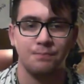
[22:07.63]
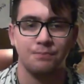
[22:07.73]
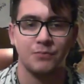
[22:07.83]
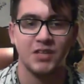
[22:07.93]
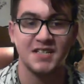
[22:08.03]

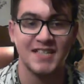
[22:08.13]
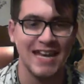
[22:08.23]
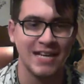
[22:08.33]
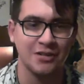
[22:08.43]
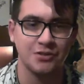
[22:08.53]

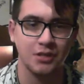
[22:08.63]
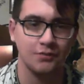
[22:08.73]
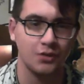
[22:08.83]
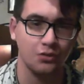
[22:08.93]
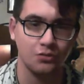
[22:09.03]
containers of
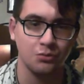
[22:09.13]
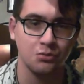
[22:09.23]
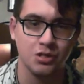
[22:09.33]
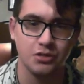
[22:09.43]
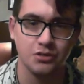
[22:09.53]
all
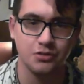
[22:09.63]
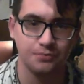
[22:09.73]
sorts,